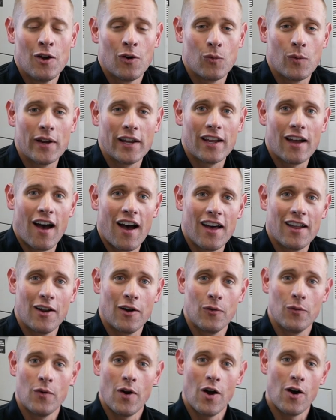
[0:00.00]
We got
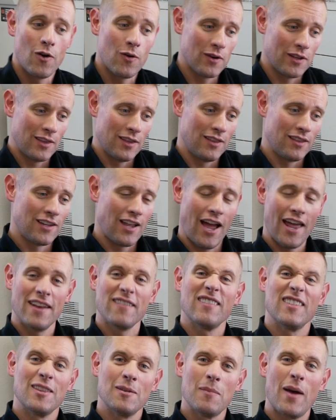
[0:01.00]
a row kind
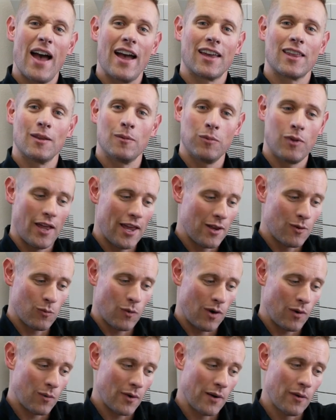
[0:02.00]
of in the back of the plane
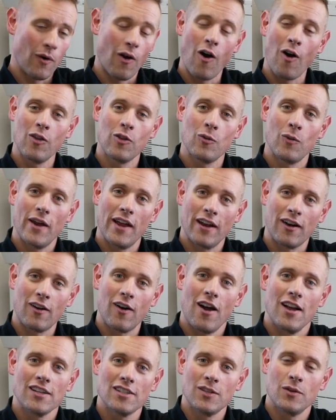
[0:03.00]
where we were all the way
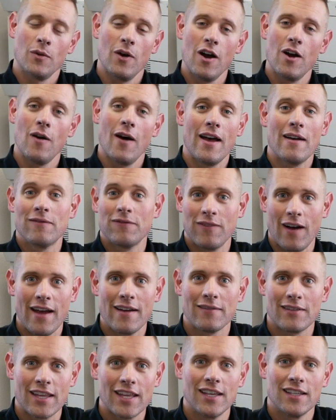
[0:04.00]
across the row. I have
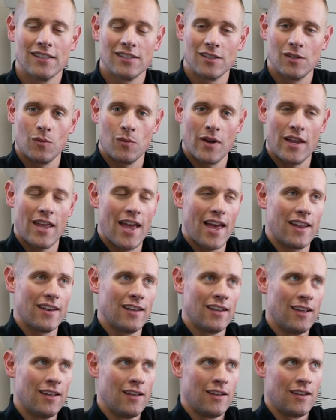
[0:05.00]
five kids, so we had
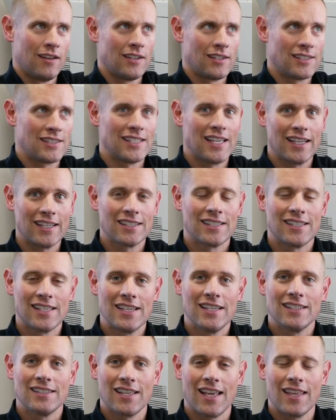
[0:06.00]
six
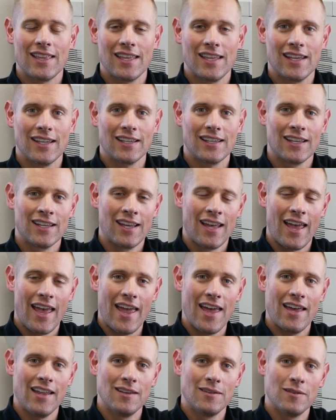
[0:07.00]
seats, I think,
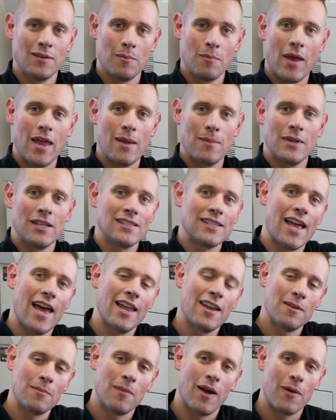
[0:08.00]
and the baby
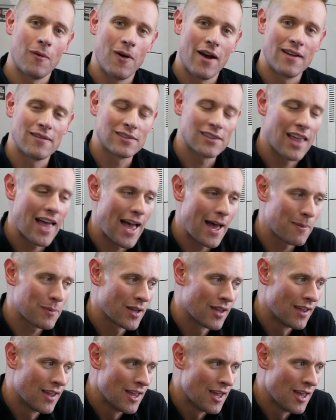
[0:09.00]
sat in my wife's lap.